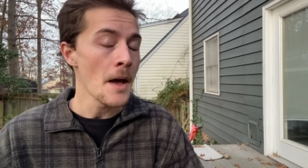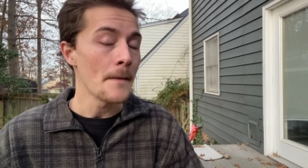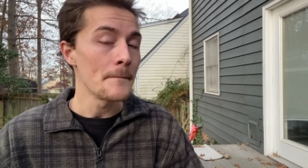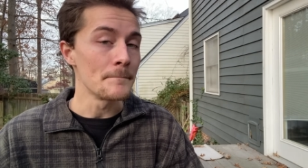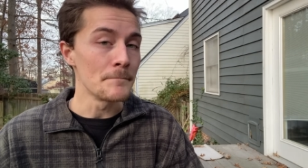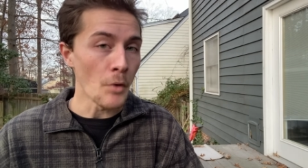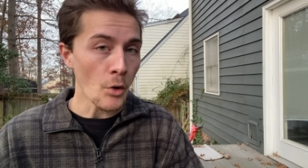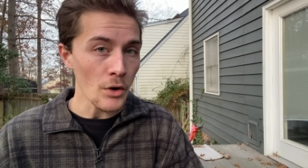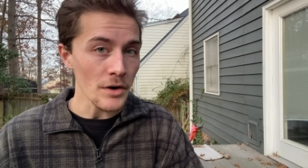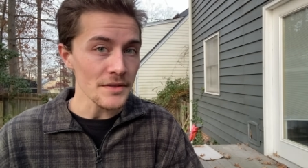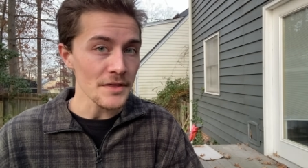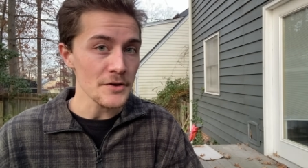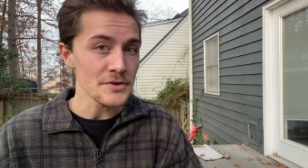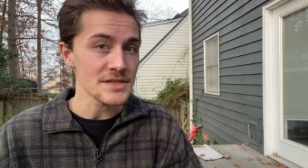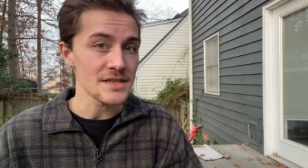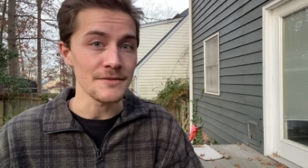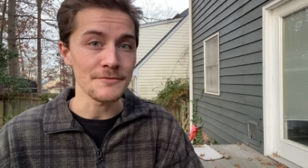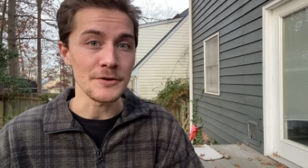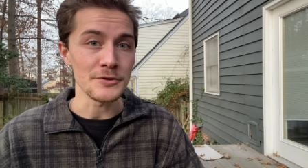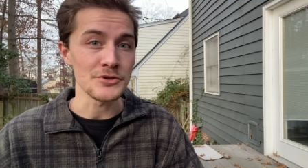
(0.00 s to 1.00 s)
more of those
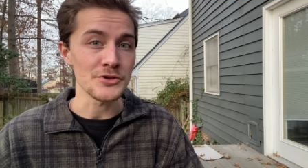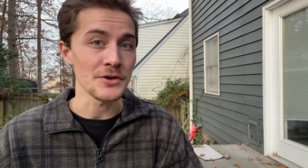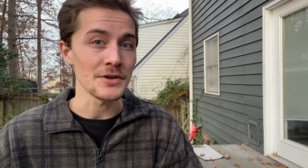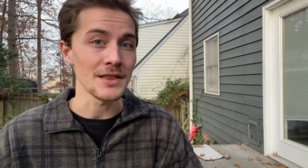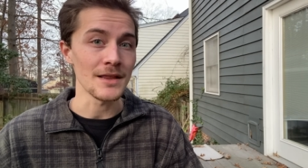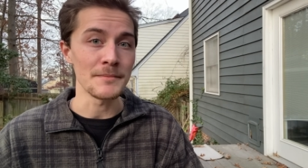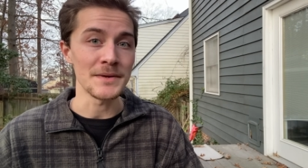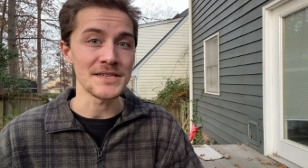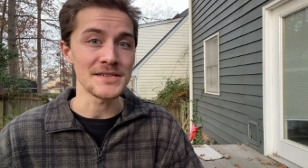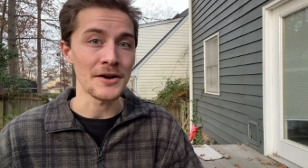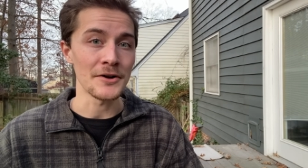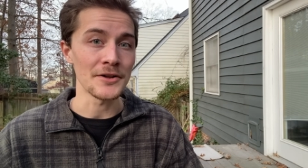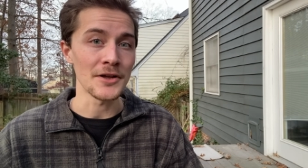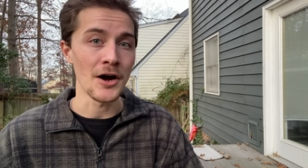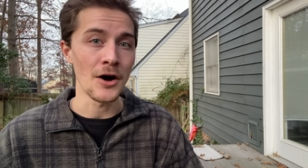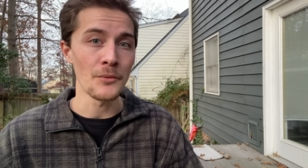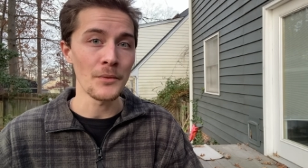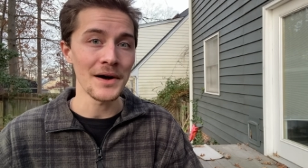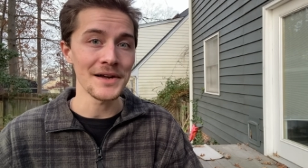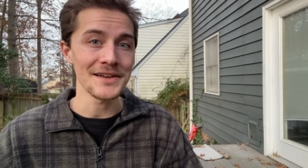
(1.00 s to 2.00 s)
in the future, let me tell
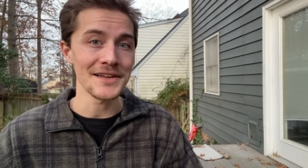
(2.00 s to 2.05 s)
y'all what.